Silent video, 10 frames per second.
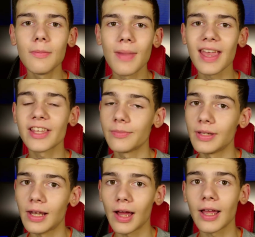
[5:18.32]
makes me
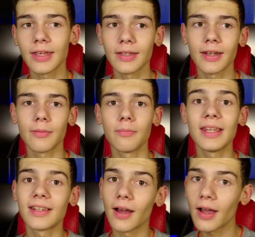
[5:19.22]
like it and be
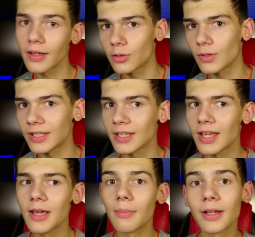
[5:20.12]
tied to it,
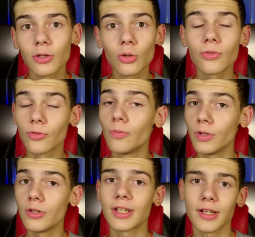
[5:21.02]
but not for
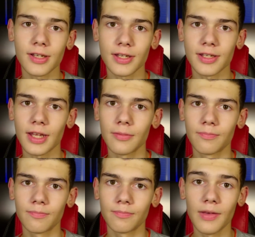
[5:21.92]
music, as I said.
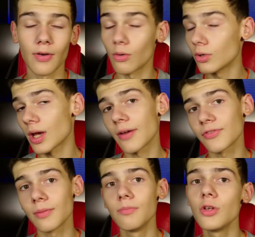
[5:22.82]
If I want to have
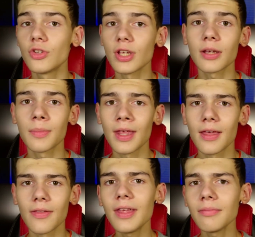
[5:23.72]
some music,
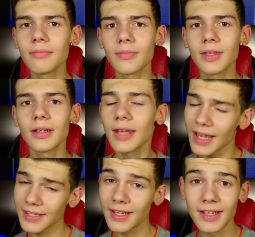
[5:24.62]
then the
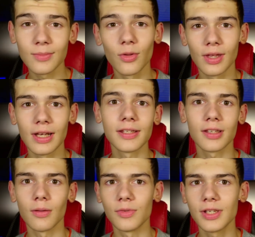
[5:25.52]
next item on the list
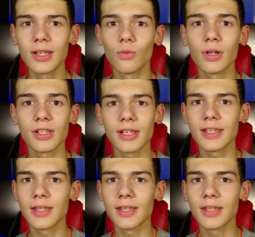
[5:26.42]
comes in, which is